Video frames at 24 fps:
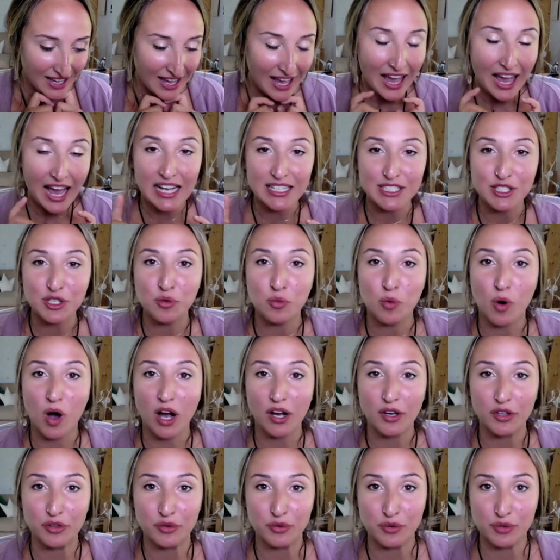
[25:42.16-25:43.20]
as you
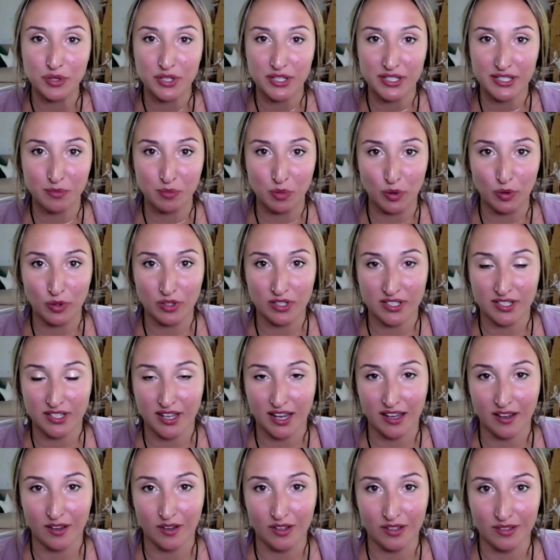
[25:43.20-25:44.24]
walk through this moon
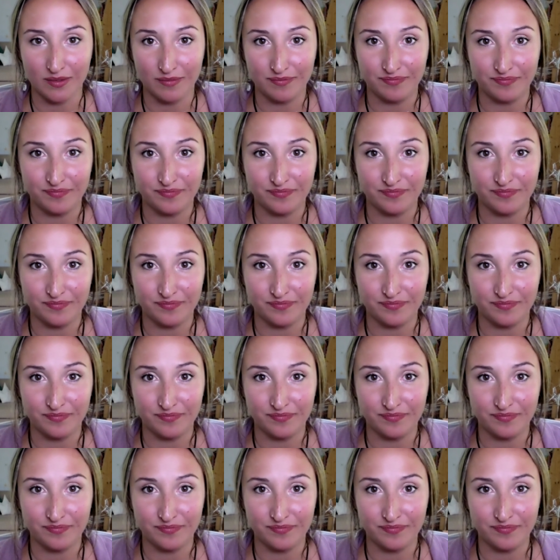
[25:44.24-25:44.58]
cycle.